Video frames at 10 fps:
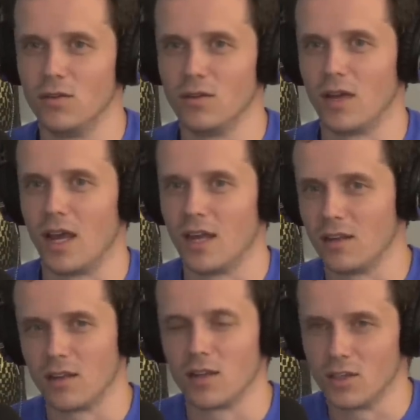I had
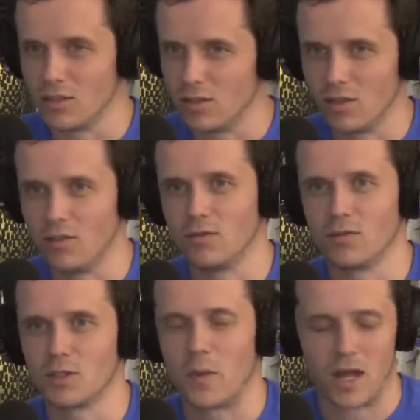a good little
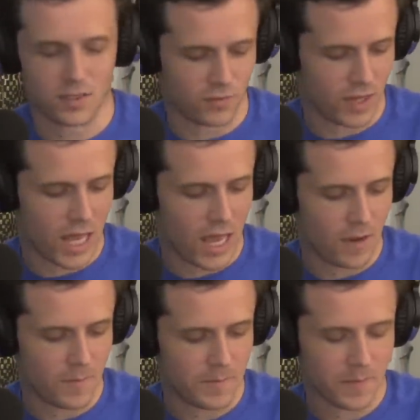response for
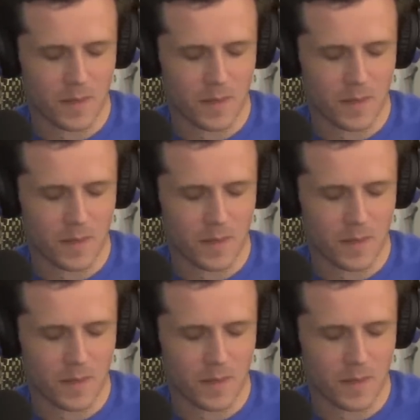that.